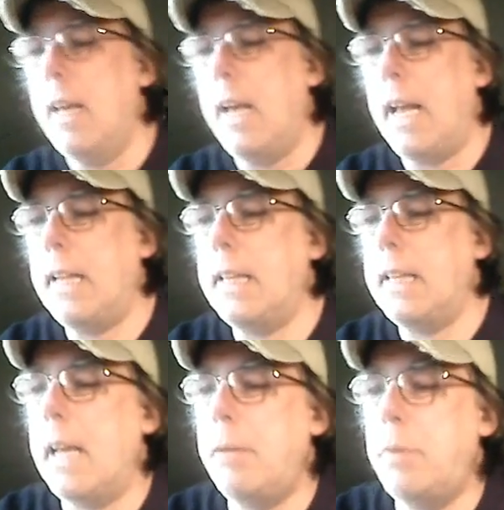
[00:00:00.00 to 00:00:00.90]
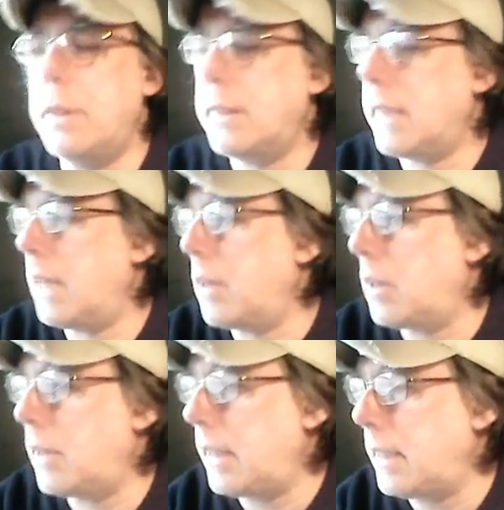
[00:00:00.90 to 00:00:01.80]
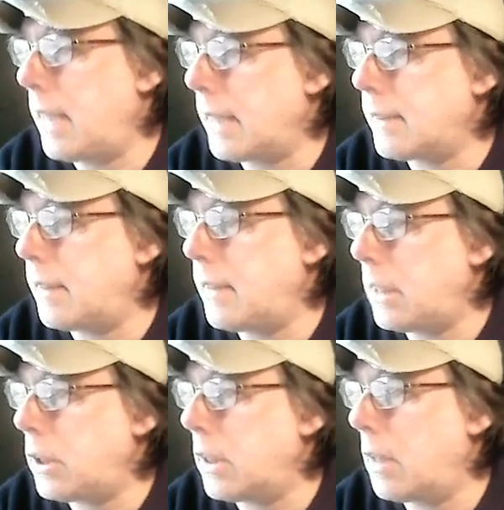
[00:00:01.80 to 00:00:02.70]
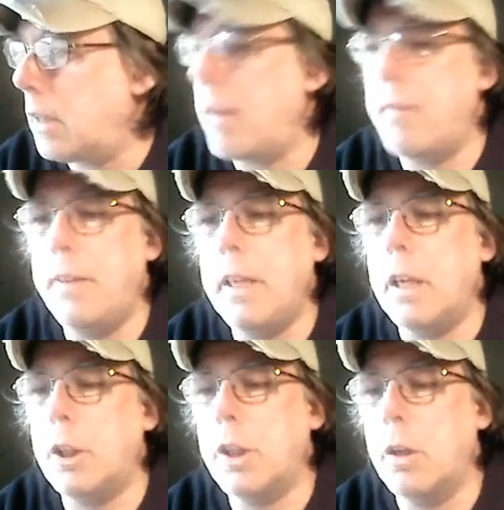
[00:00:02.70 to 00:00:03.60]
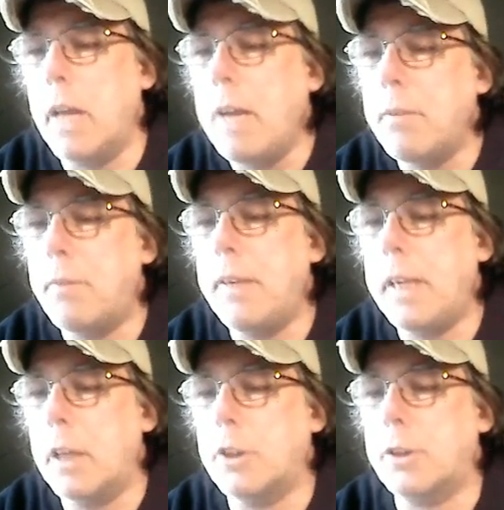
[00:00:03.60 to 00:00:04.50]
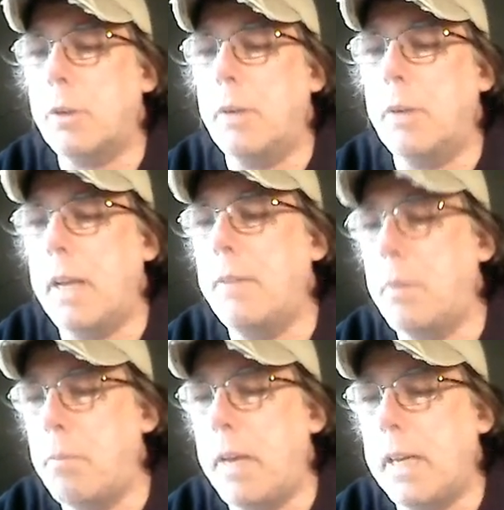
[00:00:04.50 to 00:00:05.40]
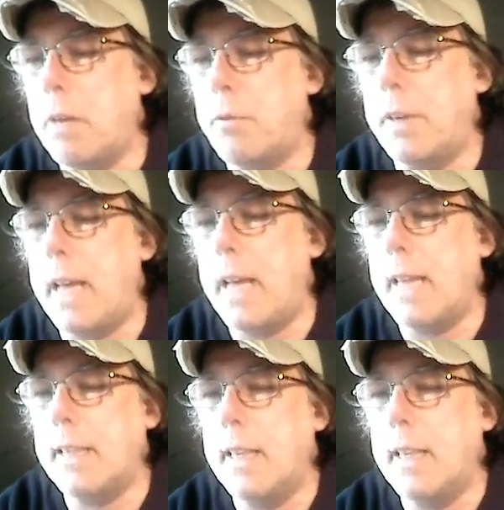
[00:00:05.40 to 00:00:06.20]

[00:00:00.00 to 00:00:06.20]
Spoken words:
and then I put together the next edition of my video show. And I have a video script. I even make up for that.